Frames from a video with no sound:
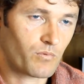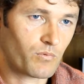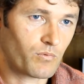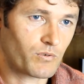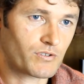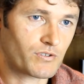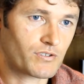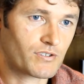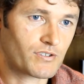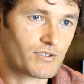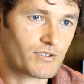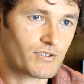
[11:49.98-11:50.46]

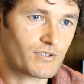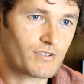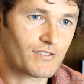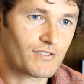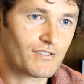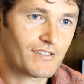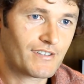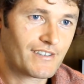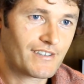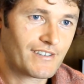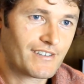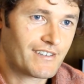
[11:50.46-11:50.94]
was
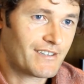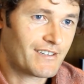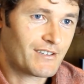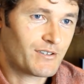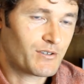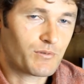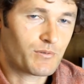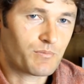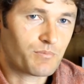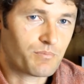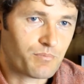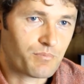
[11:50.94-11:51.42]
to
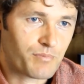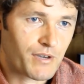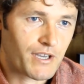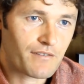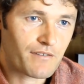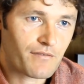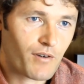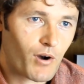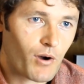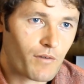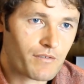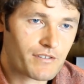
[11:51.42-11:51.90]
be
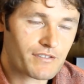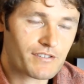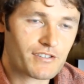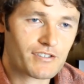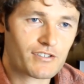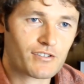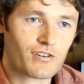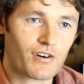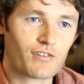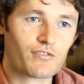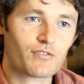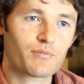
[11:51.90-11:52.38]
involved in
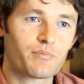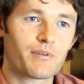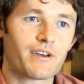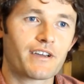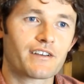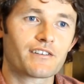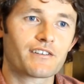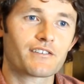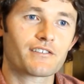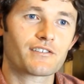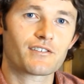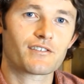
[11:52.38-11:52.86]
this
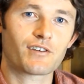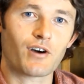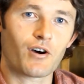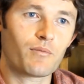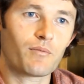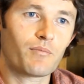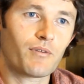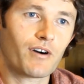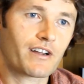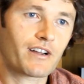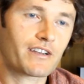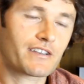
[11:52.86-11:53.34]
contraband
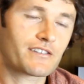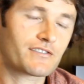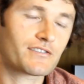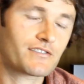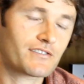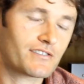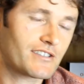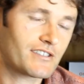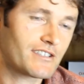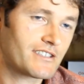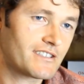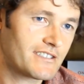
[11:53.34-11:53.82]
gold mining
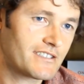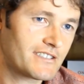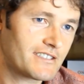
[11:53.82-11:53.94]
industry.